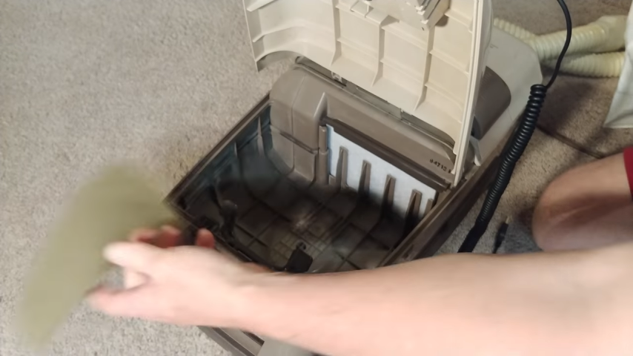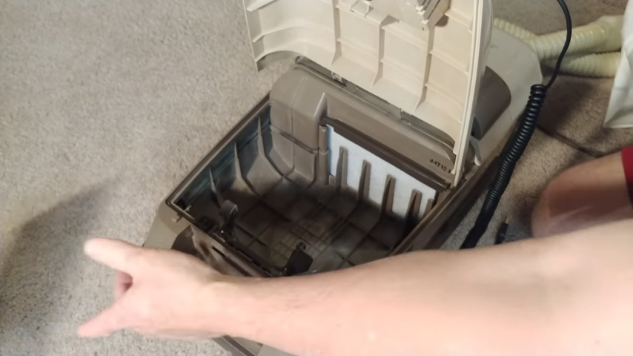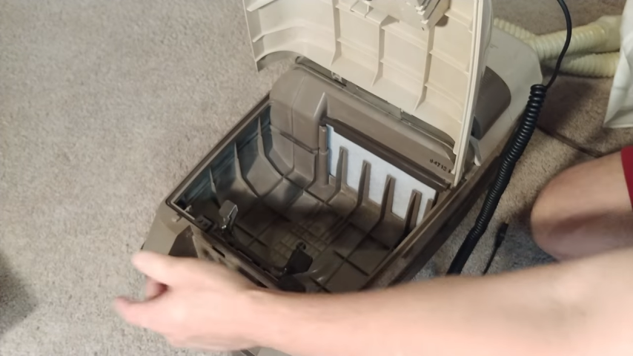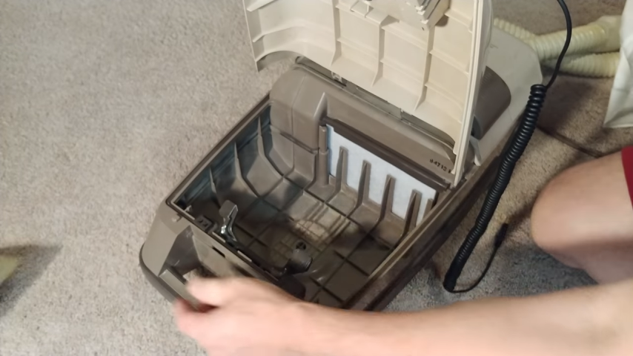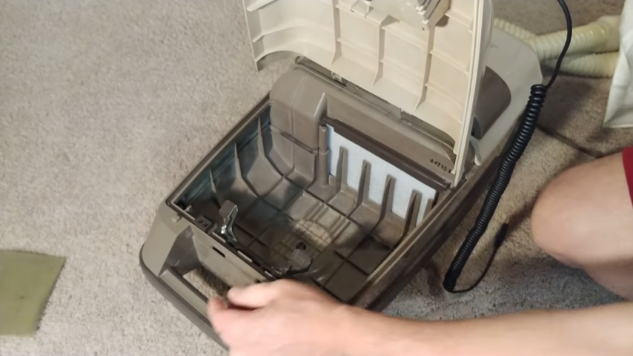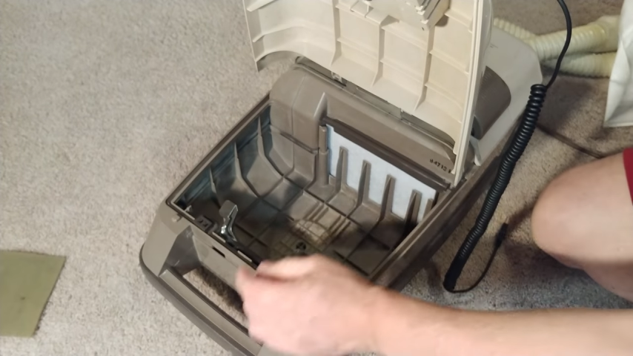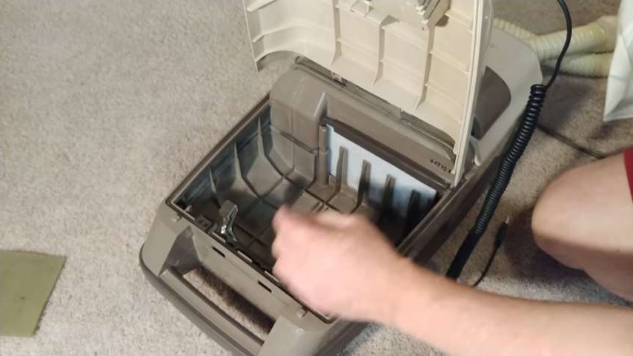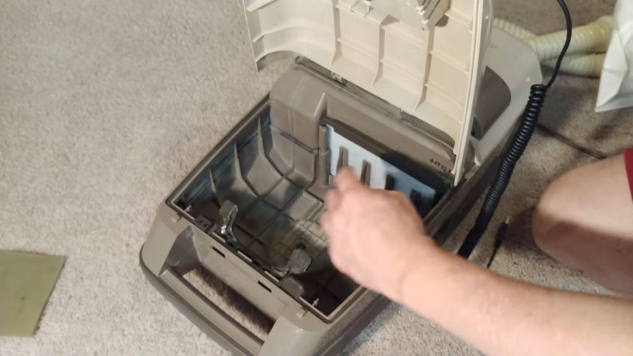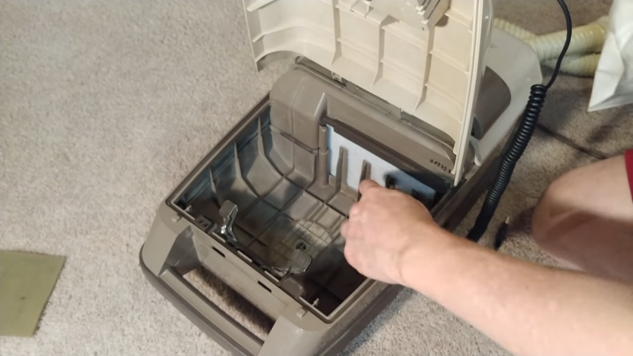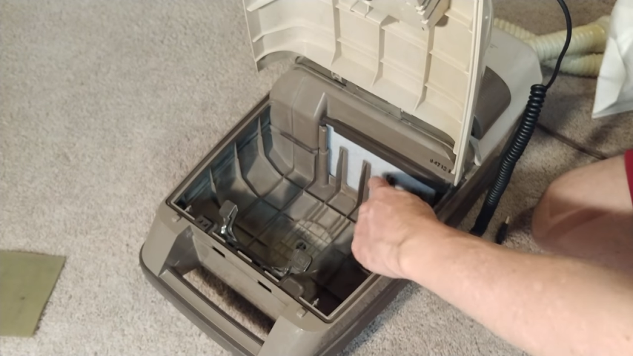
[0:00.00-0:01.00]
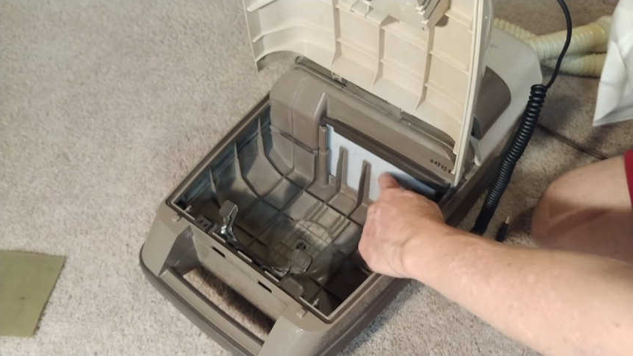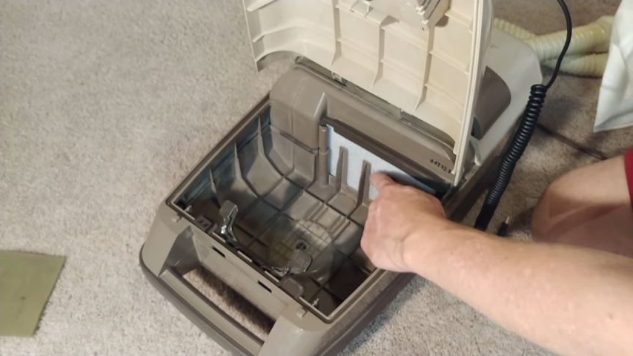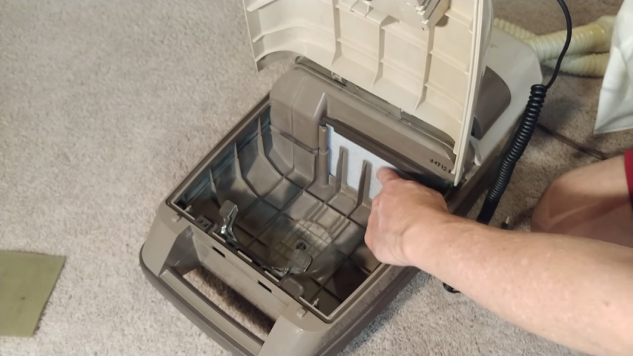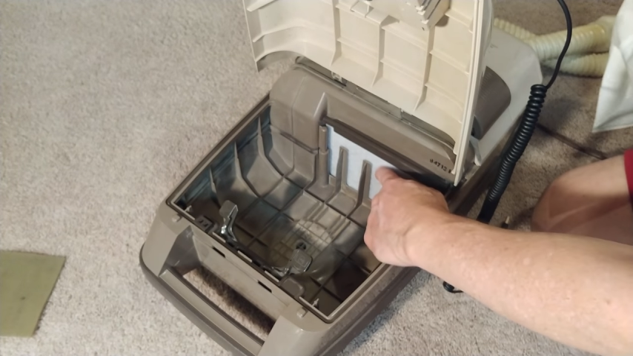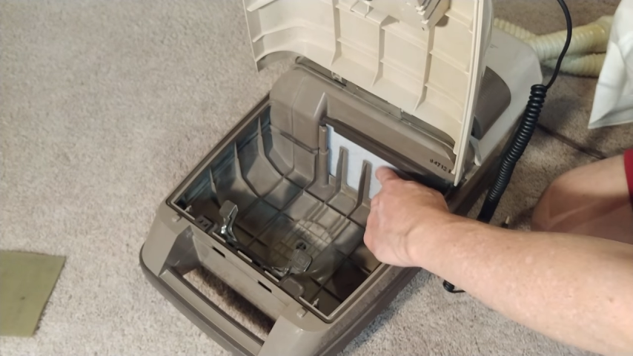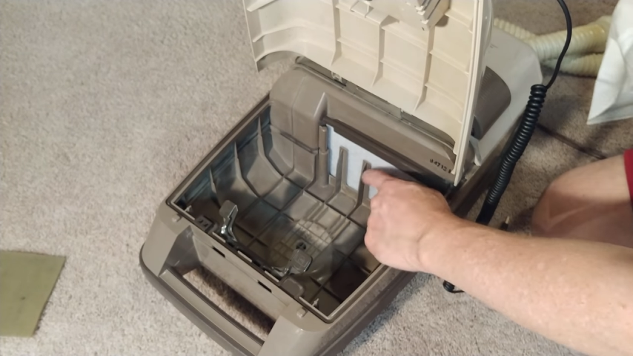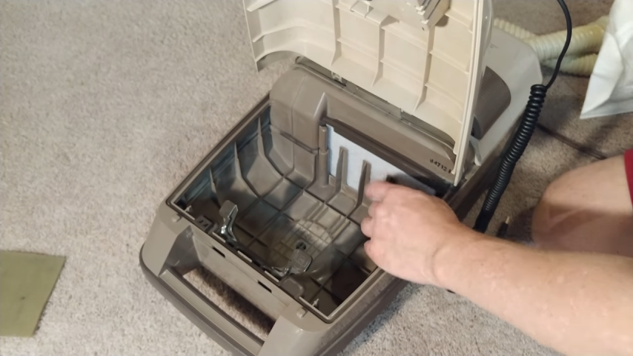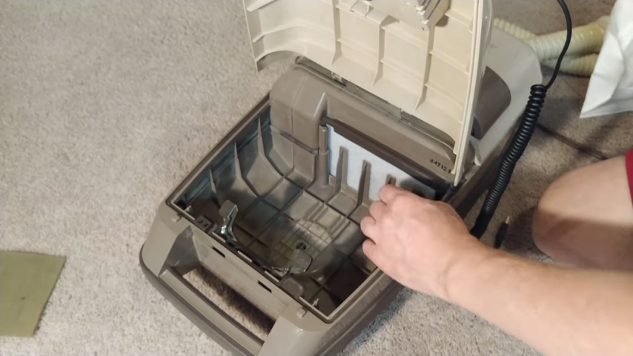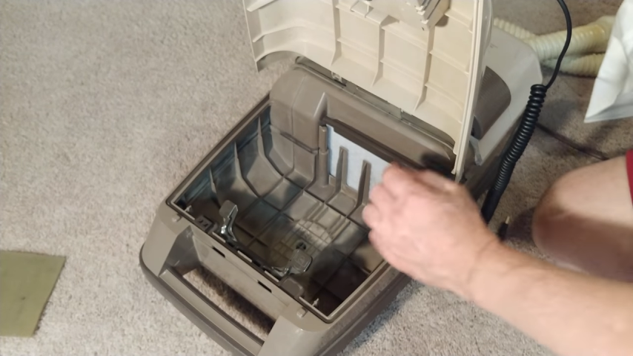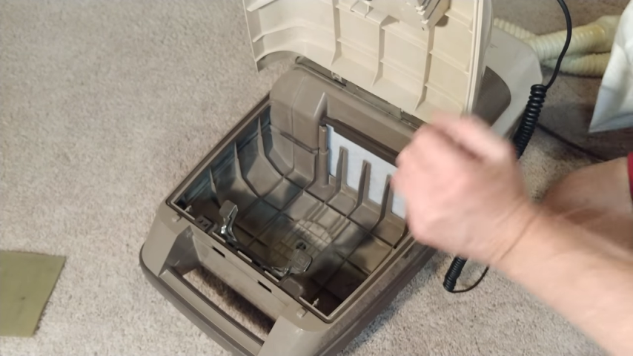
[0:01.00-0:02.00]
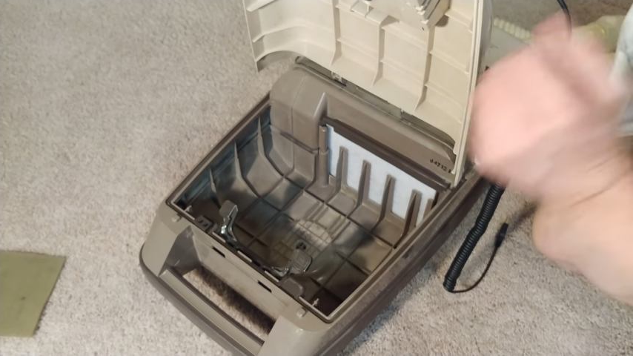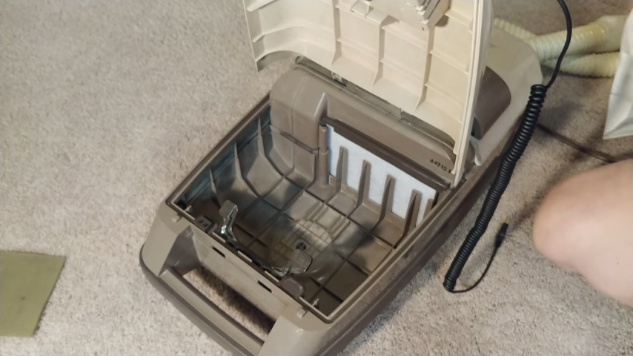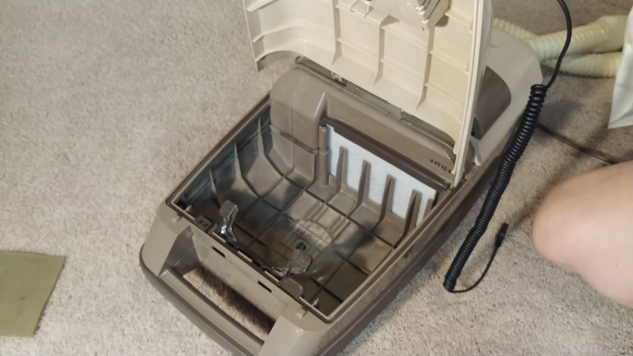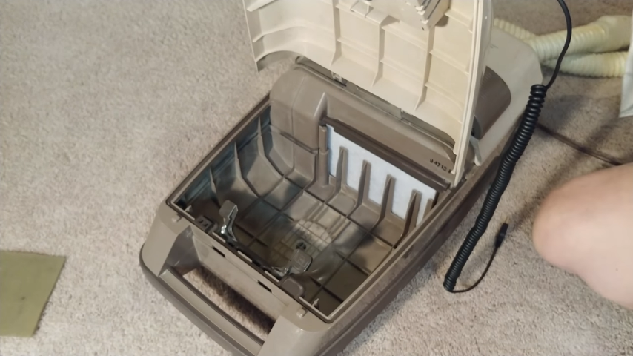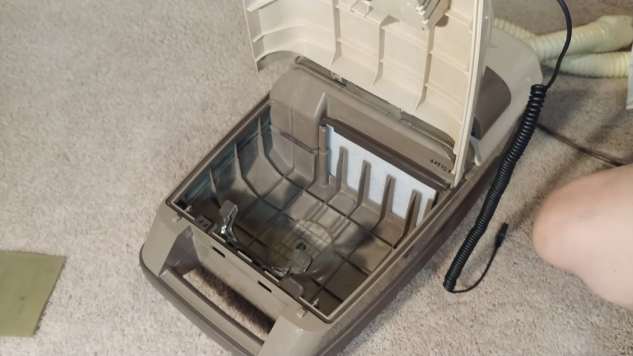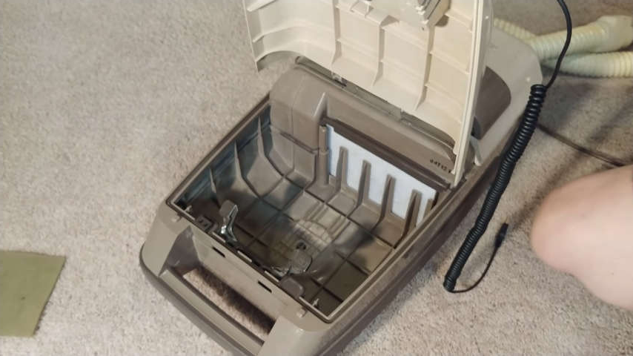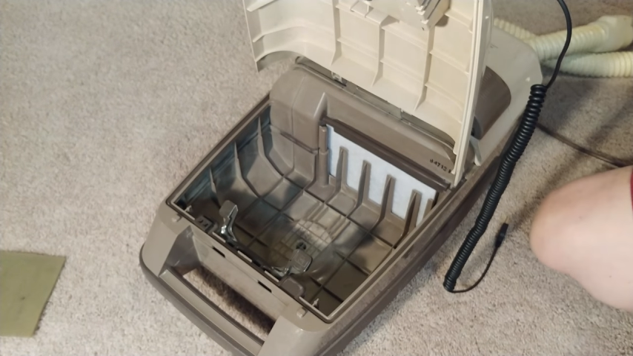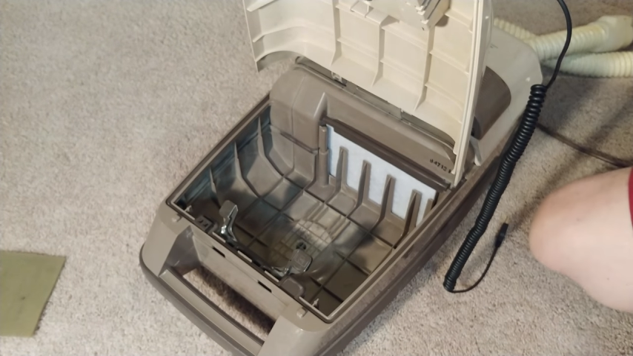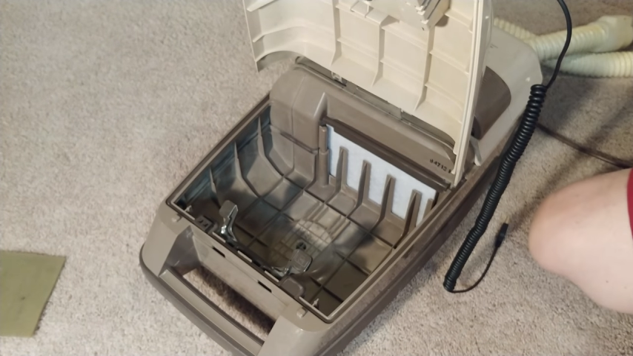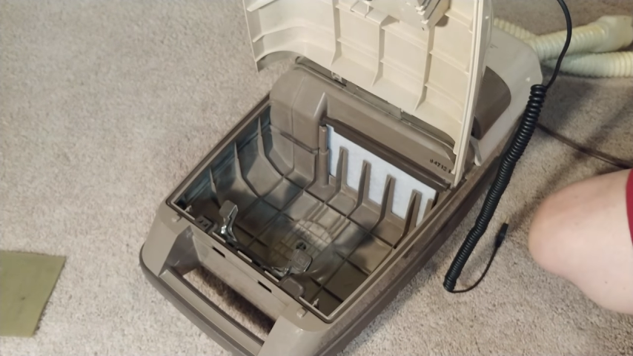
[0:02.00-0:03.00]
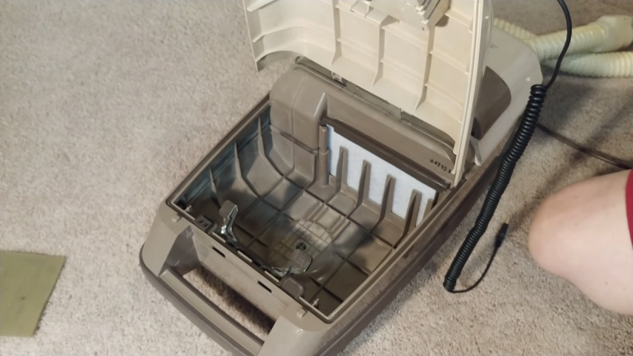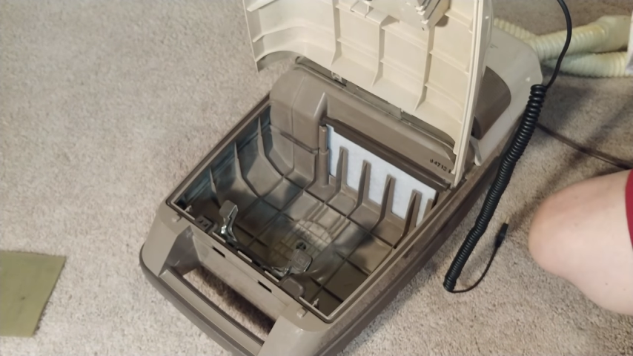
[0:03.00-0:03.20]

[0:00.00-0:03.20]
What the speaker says: (no speaker visible)